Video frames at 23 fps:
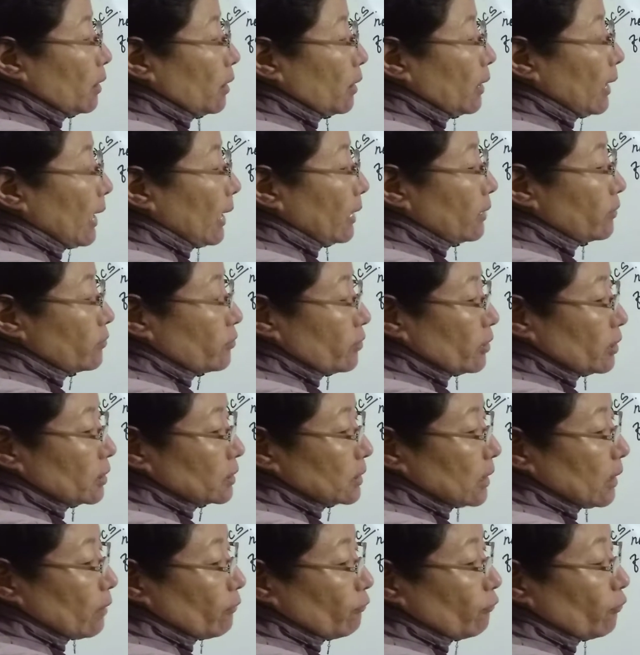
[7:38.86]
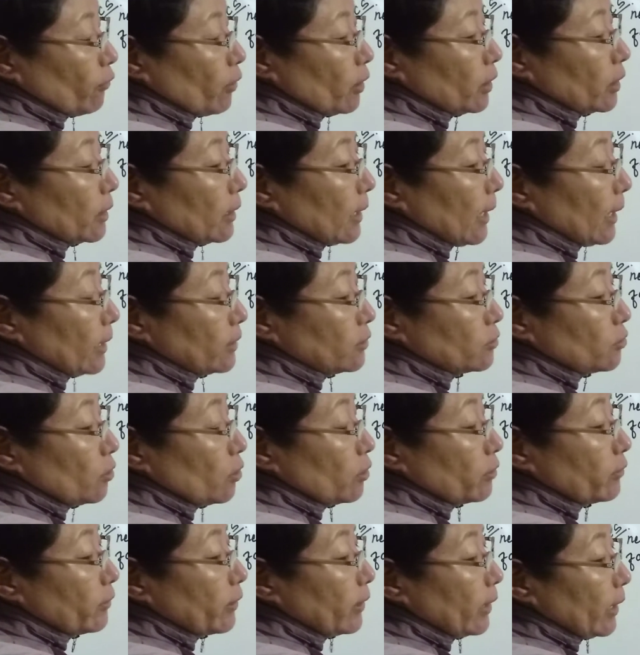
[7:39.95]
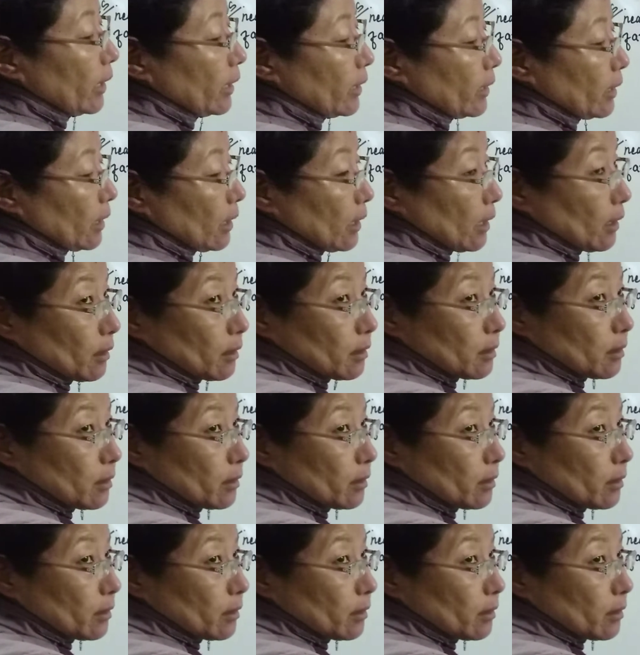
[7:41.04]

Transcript: light rays are falling right on retina.